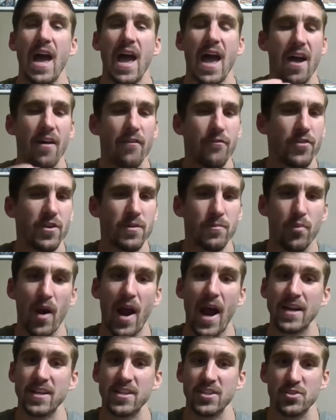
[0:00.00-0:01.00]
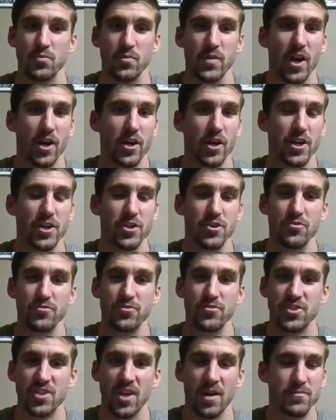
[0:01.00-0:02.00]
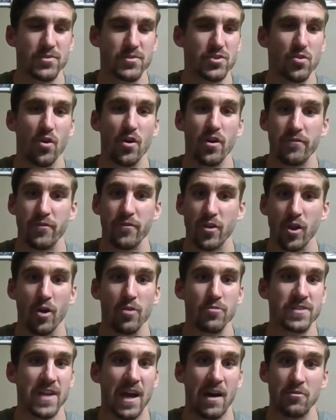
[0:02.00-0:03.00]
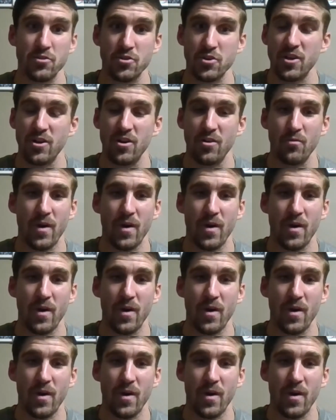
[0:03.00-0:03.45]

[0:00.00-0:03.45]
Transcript: every practice, we are going to do some sort of closeout drill,